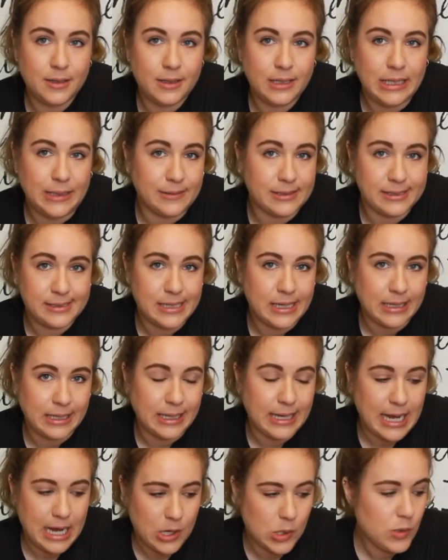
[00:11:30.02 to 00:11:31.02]
he was
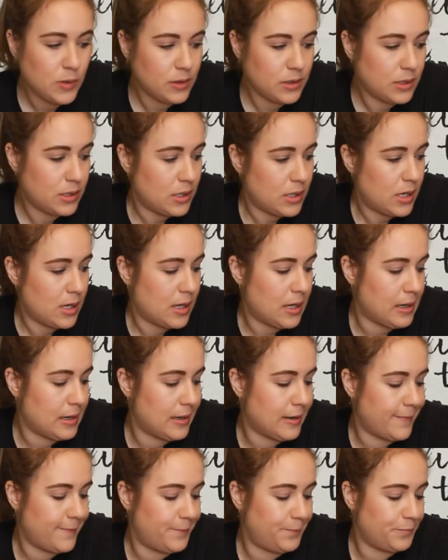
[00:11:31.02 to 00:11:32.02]
selling out.
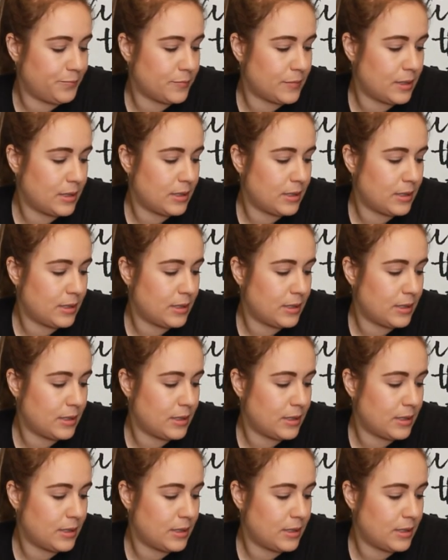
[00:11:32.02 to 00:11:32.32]
Um,